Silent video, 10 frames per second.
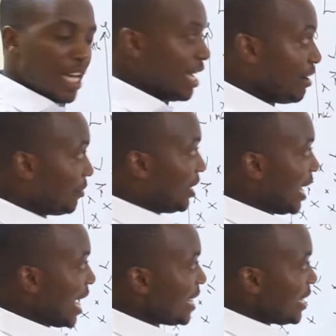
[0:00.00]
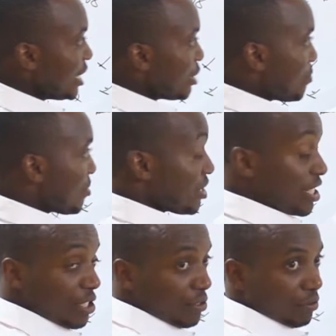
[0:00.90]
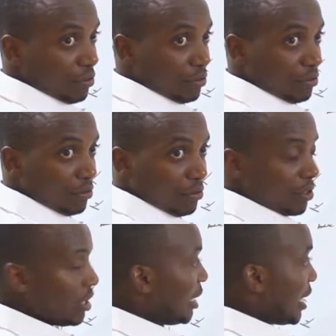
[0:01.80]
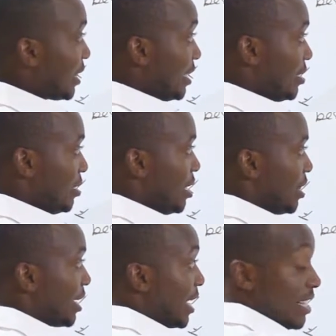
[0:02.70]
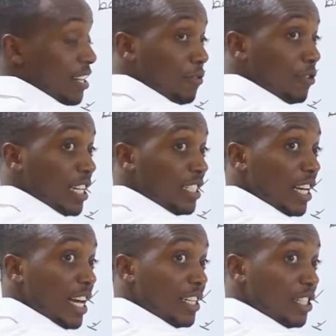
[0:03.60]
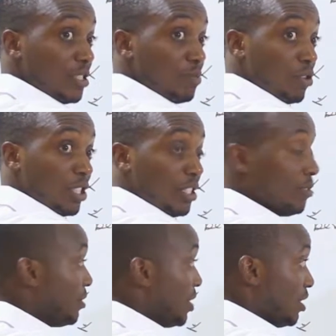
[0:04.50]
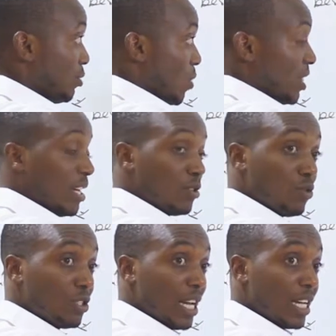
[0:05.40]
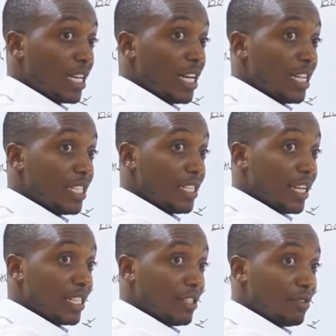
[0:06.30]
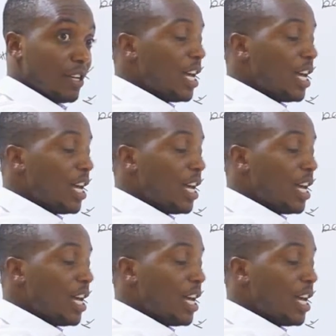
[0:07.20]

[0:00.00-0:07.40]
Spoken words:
If the line is positive, like this, the gradient for such a line is positive and the one that goes right is negative.